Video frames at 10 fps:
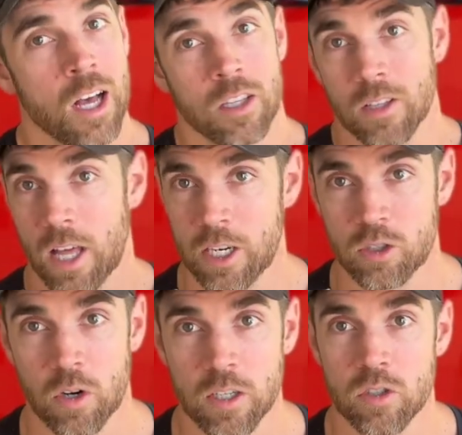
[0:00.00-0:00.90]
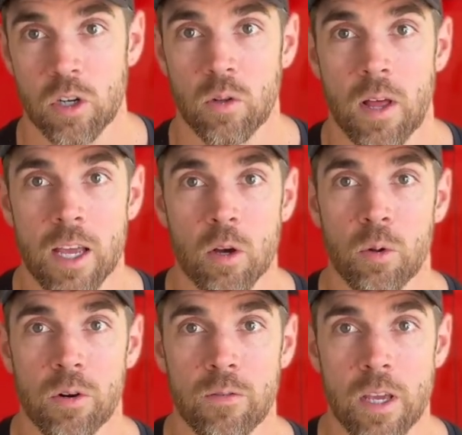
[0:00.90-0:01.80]
A lot of trucks don't like
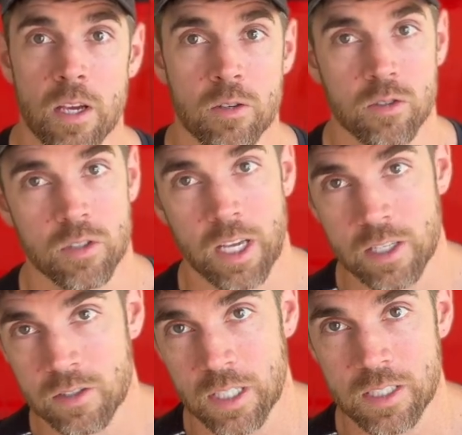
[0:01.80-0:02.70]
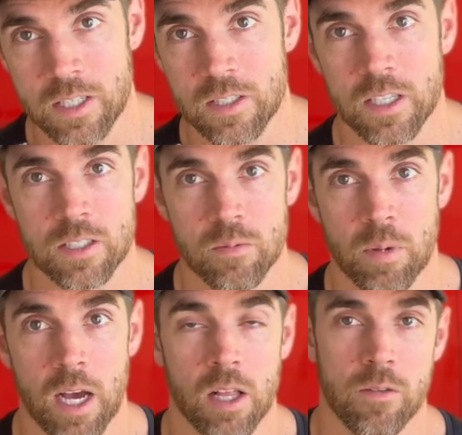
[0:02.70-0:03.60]
older vehicles, like a 66
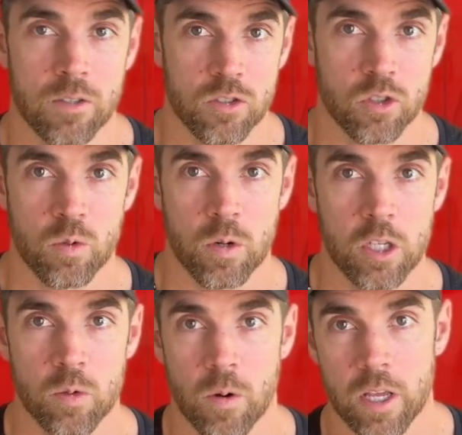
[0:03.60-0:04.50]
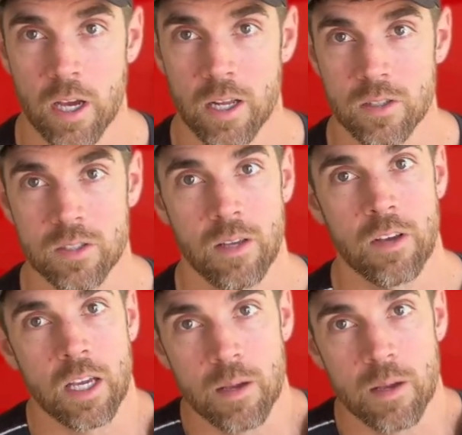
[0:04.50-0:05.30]
Impala versus 2020 Honda Civic.